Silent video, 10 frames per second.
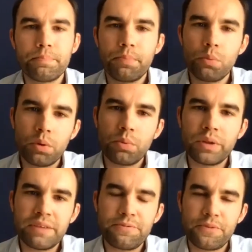What
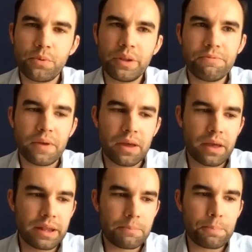if
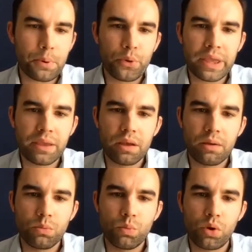an employee
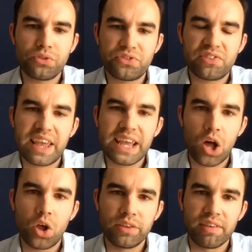wants to take
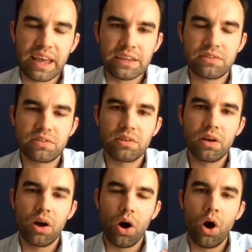holidays
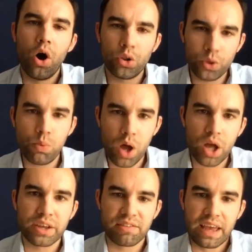on a
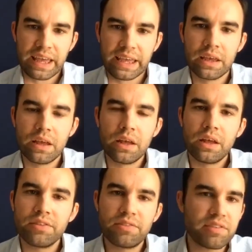work day?
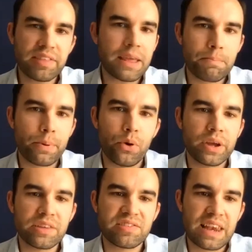Does the
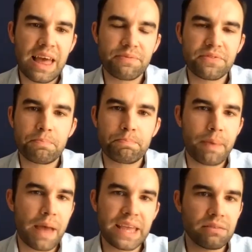employer still have to
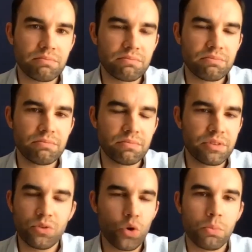pay the
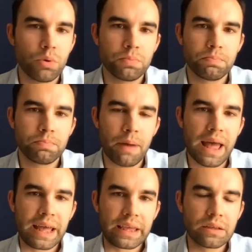normal
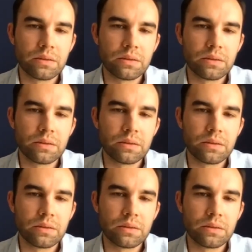pay?